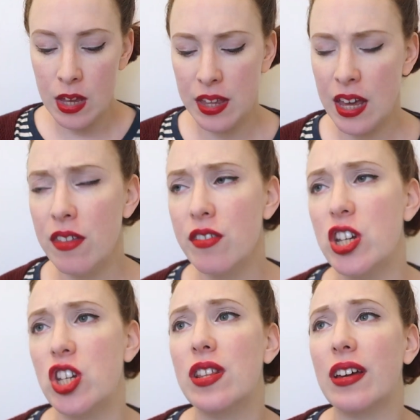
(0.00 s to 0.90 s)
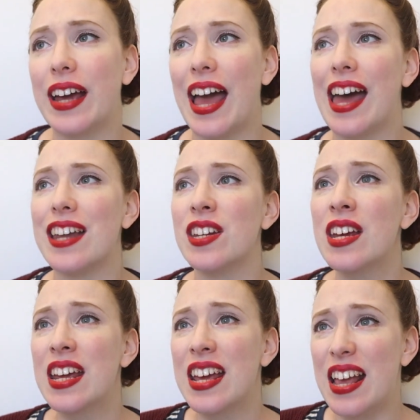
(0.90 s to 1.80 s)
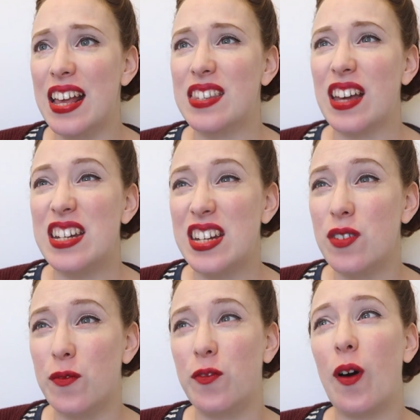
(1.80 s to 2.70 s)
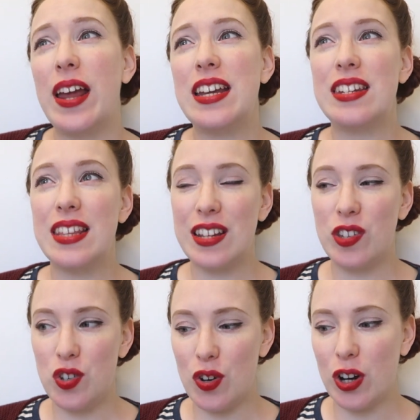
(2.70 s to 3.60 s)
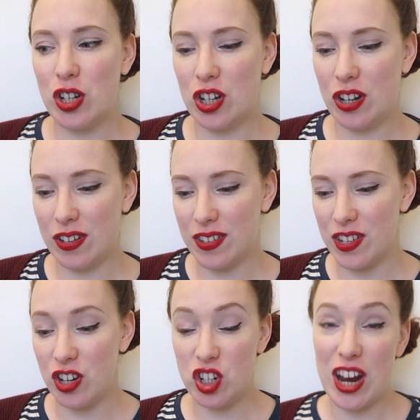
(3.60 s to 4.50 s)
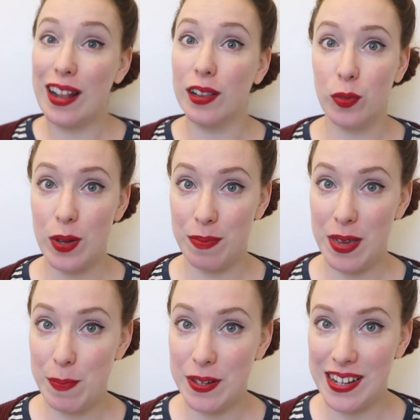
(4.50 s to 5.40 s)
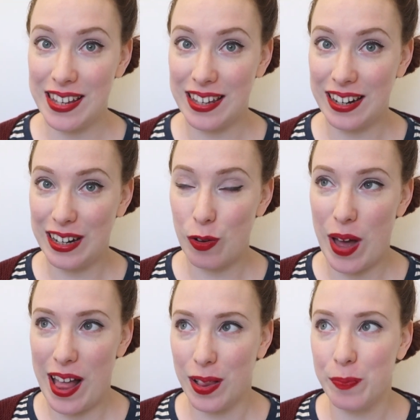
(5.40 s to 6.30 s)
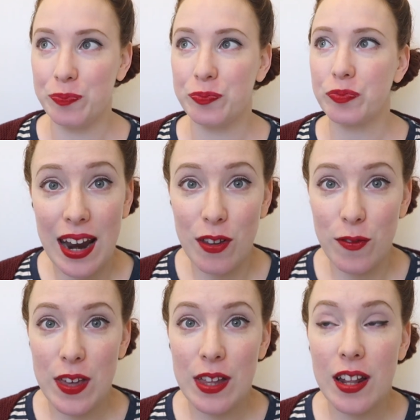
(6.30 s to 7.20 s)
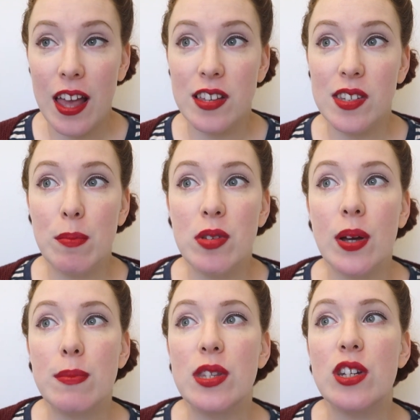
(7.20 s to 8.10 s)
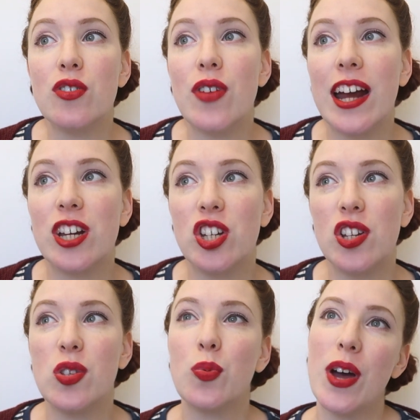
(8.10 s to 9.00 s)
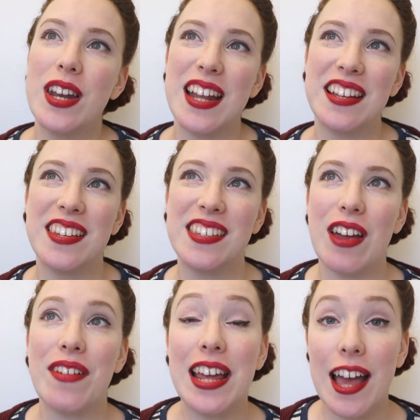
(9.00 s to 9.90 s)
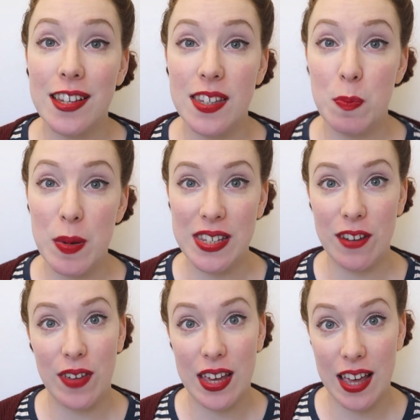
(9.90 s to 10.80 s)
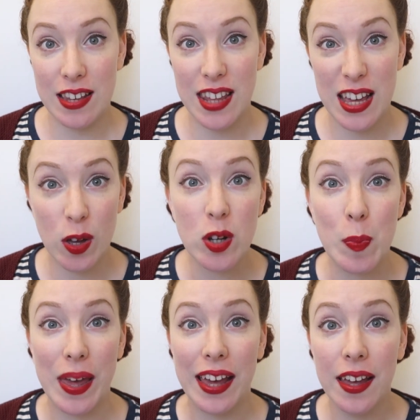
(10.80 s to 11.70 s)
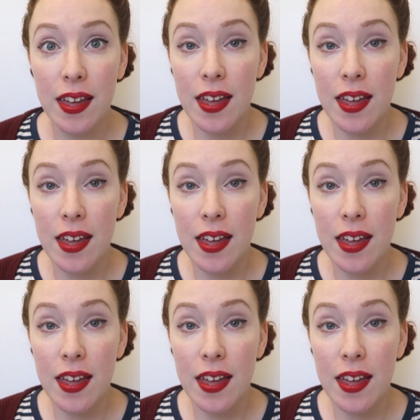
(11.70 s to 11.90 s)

The other issue that I had is that I didn't find the instructions gelled with me particularly well. I feel like sometimes the directions weren't necessarily as specific as they could be.